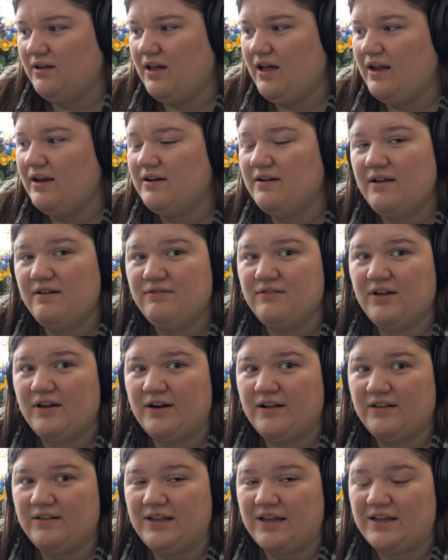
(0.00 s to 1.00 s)
And if
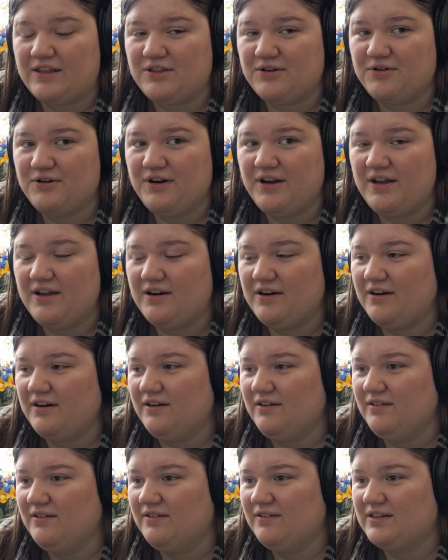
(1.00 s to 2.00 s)
not, I'll link the creator,
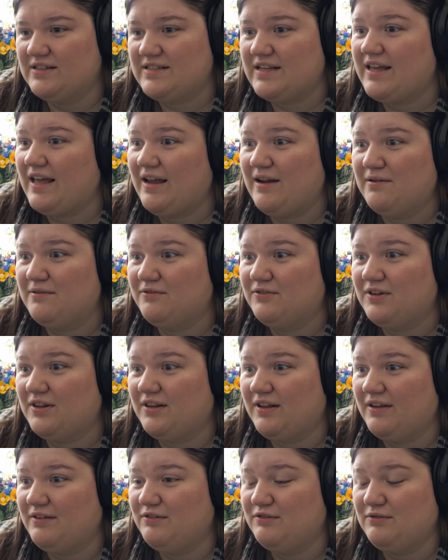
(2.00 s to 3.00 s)
because I can't for the
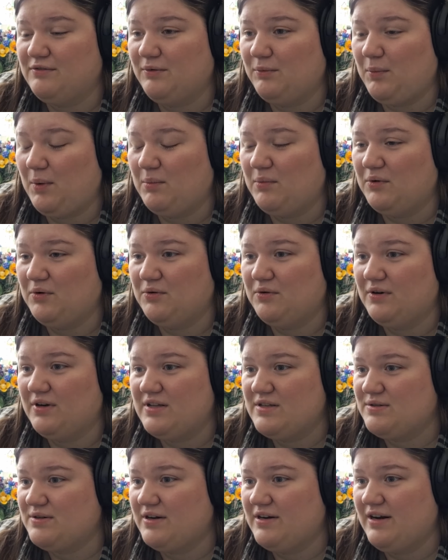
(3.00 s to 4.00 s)
life of me remember who it
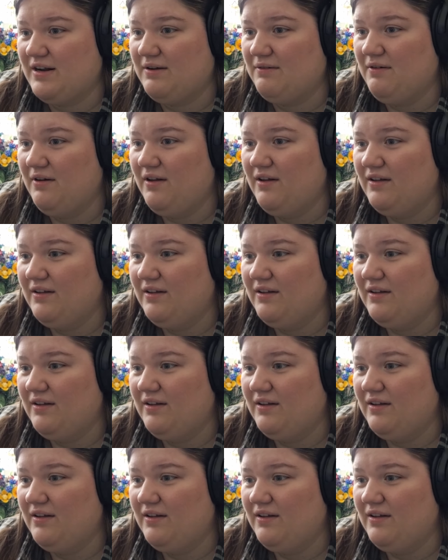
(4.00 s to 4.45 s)
is right now.